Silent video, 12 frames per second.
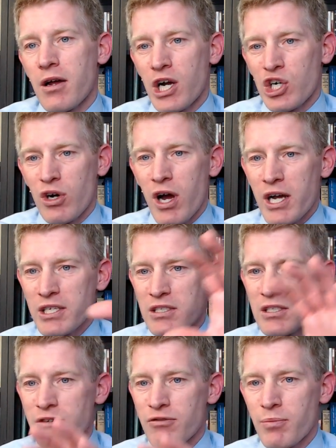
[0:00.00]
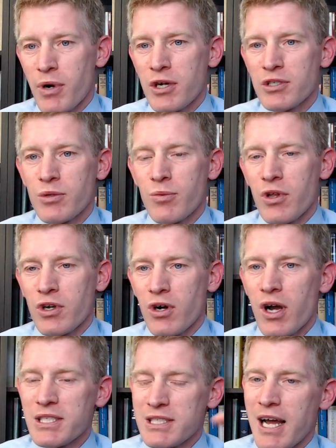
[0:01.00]
across different parts of the world,
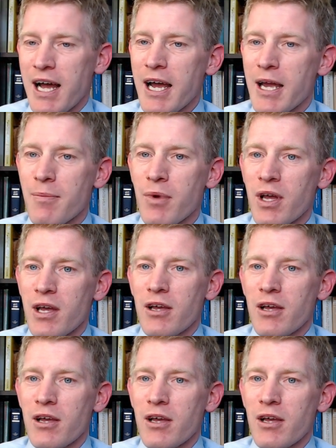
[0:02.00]
across time,